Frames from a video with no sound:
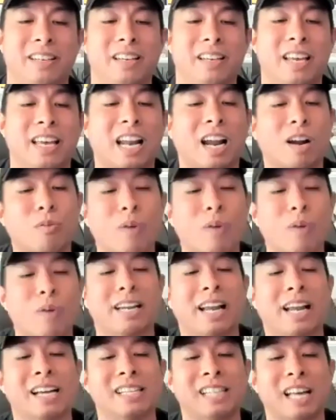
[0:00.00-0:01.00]
And I
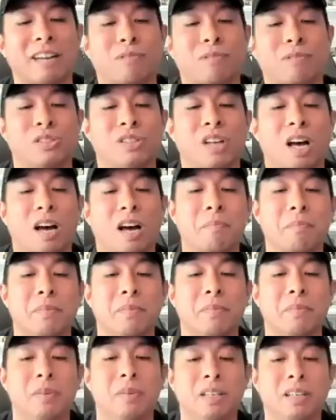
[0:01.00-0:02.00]
recognize that for some,
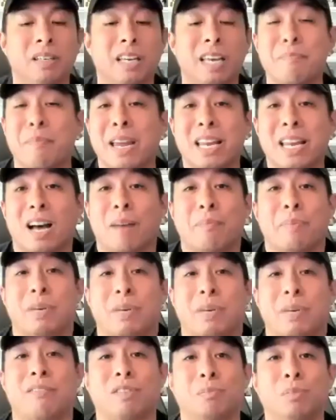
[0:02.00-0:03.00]
it may not be
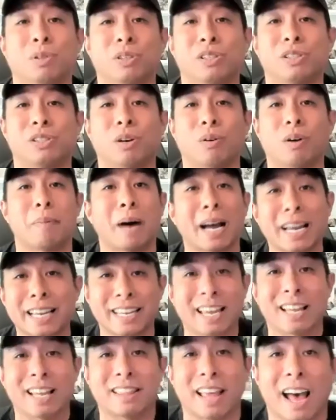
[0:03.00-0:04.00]
comfortable to show up. I
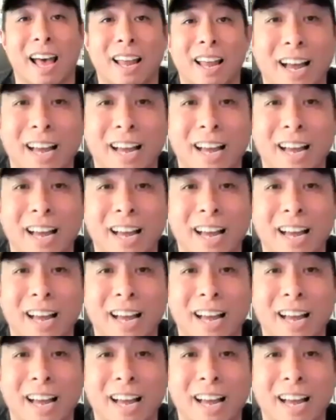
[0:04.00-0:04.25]
get that.